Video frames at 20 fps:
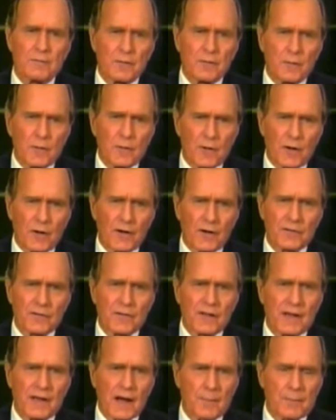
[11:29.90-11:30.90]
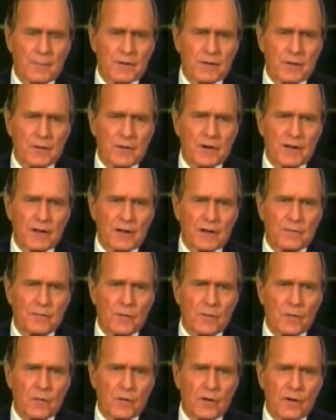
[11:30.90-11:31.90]
have before us the opportunity to
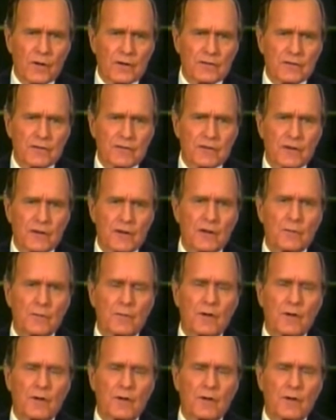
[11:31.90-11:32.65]
forge